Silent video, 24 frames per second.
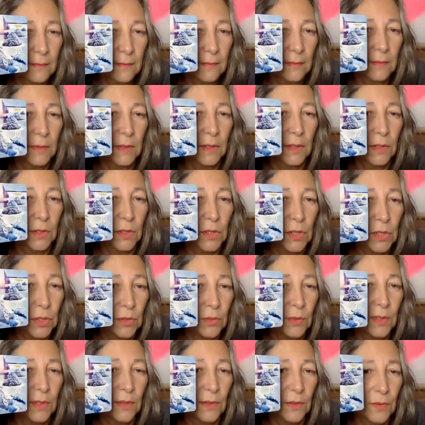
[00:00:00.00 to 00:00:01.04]
with the
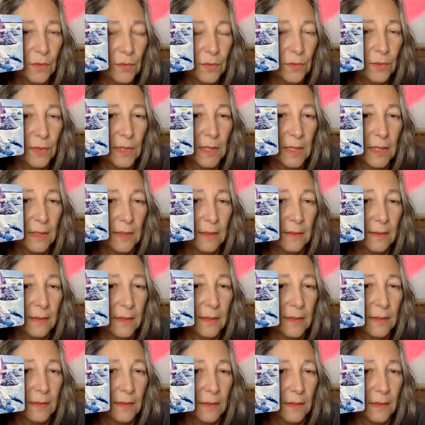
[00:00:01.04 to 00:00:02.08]
2 and the 3
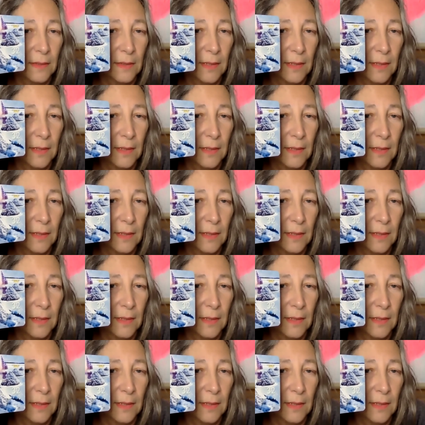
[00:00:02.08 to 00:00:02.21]
that are